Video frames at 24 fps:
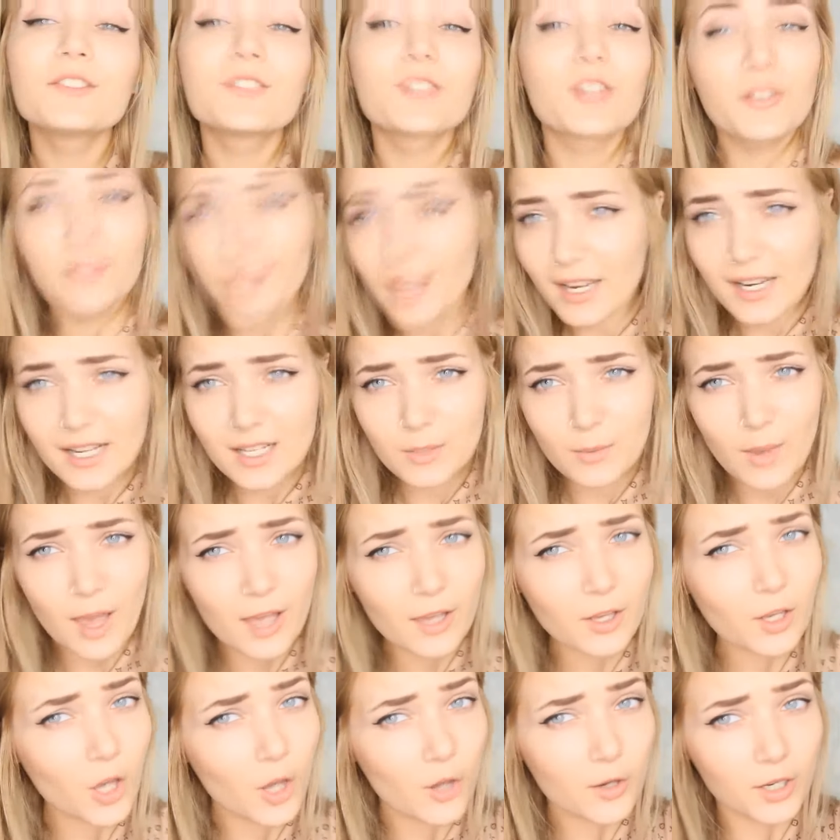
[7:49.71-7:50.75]
So that is
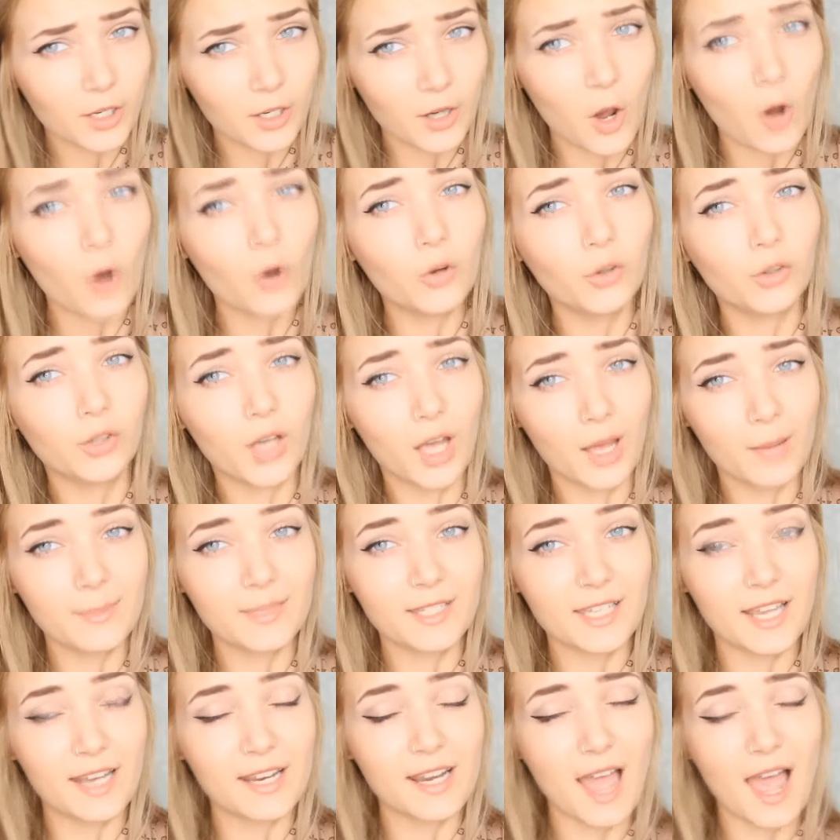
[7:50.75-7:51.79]
where coconut oil
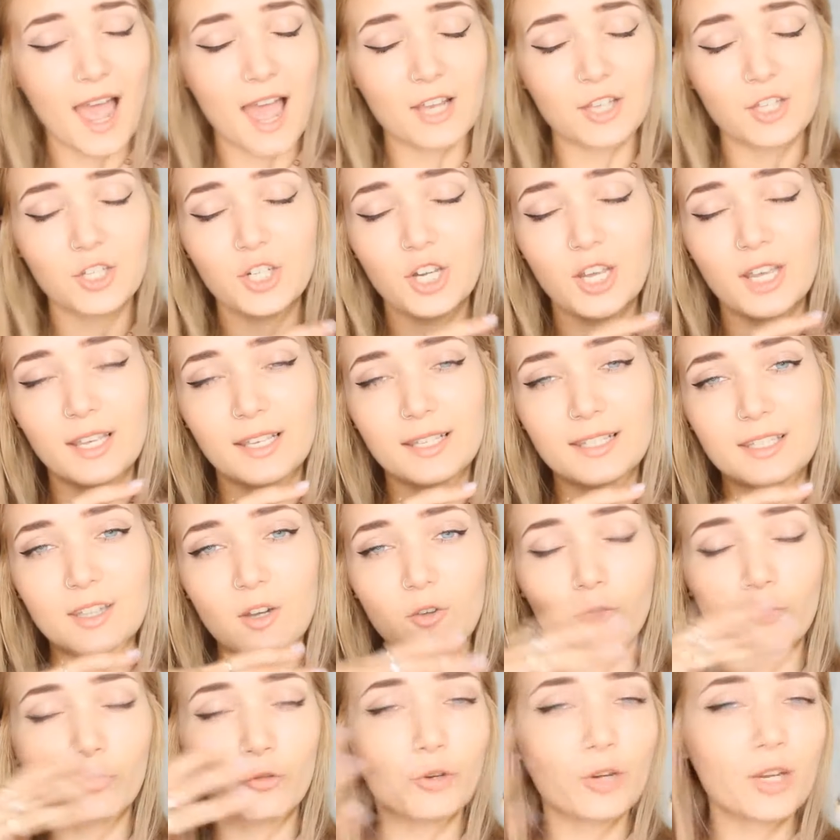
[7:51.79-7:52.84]
comes in and
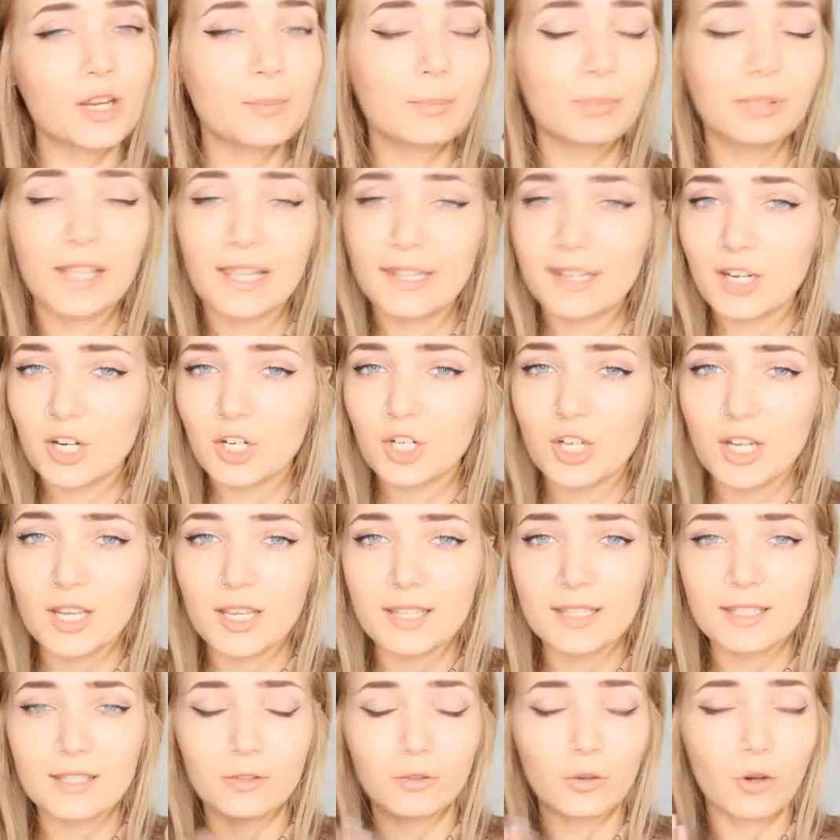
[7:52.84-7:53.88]
just
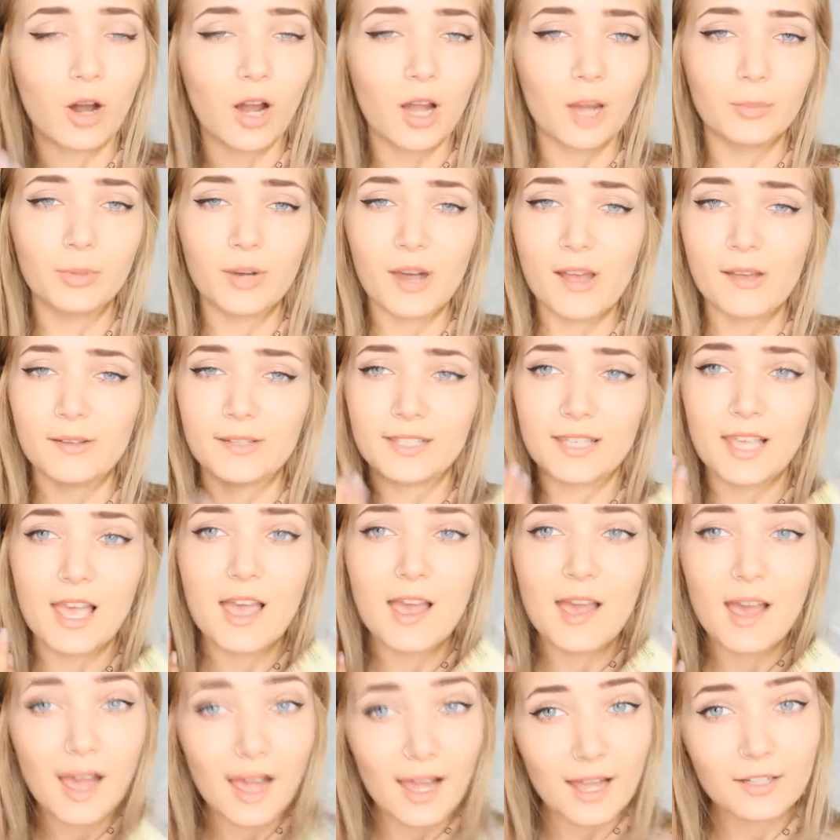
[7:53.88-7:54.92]
replenishes your eyebrows
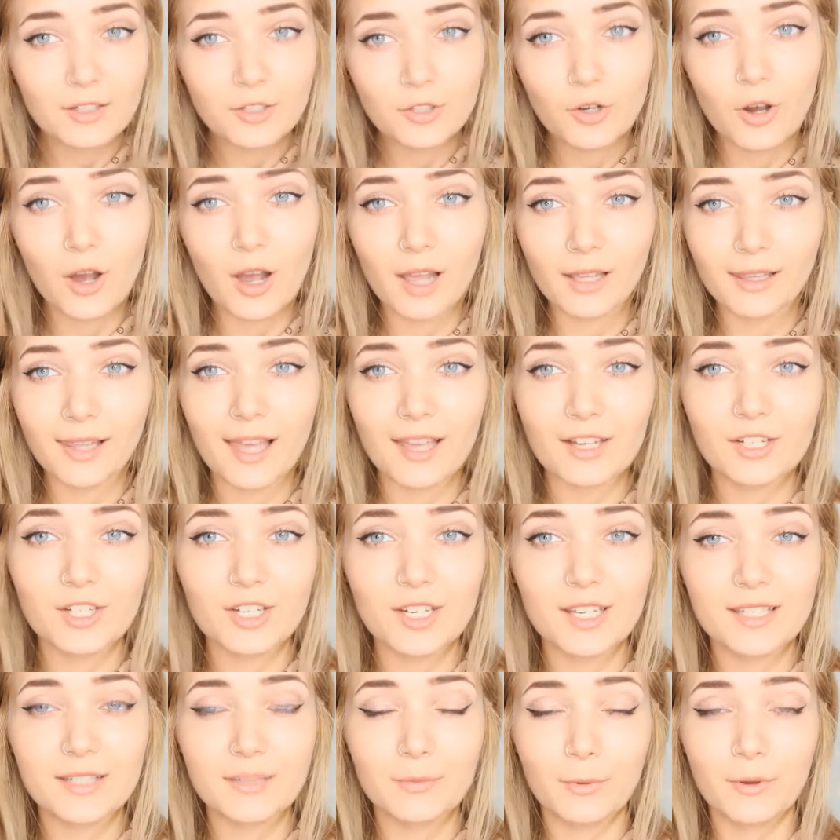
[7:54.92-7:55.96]
and your
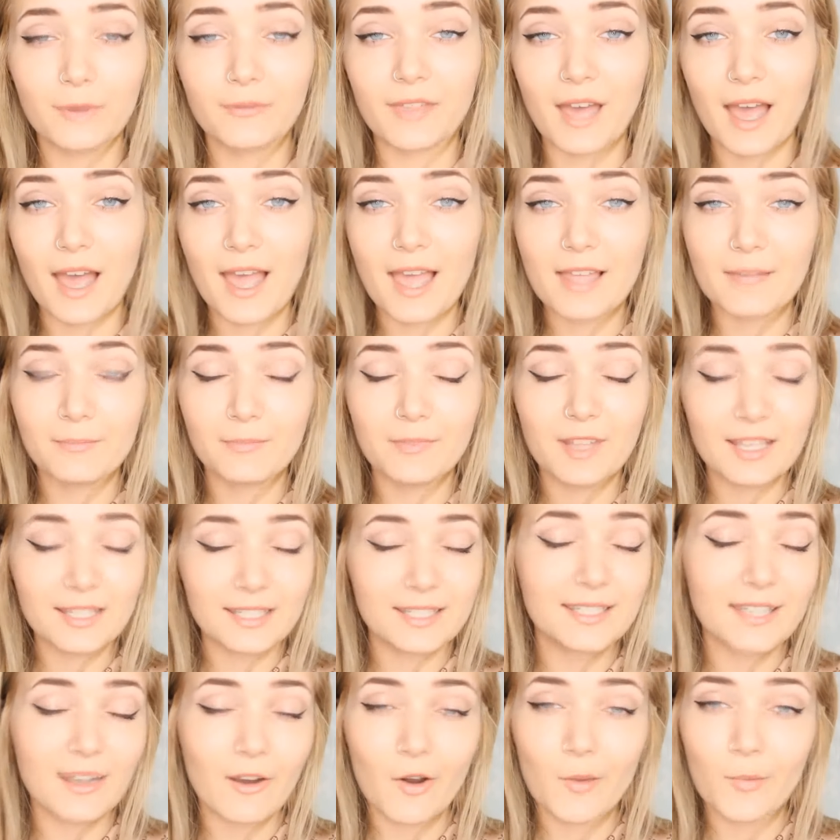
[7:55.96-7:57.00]
eyelashes with that
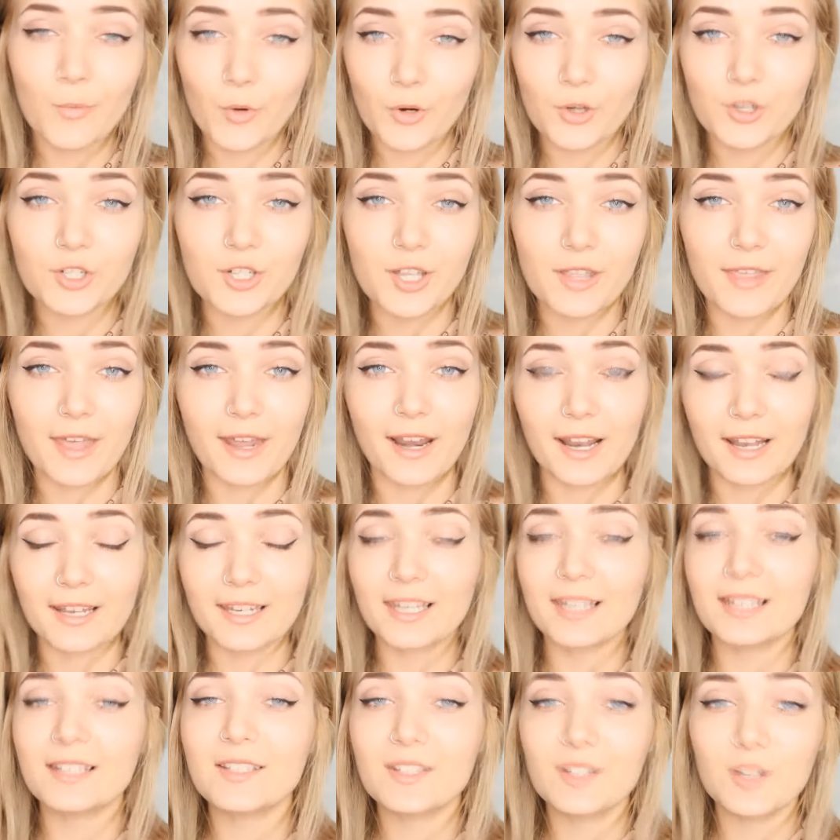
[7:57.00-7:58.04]
necessary moisture that it
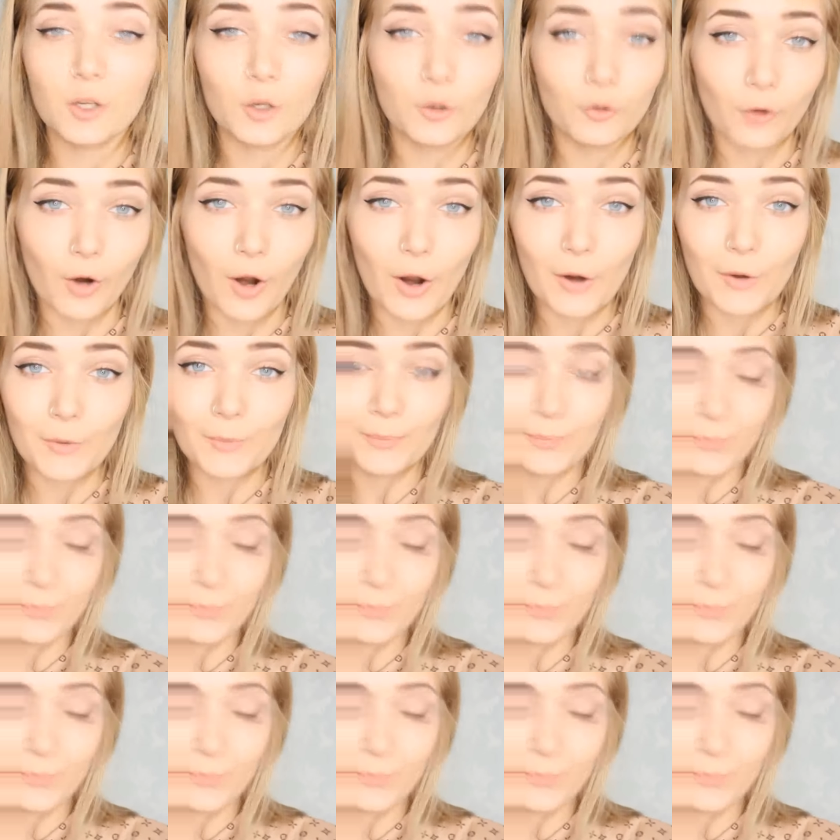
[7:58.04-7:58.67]
needs to grow.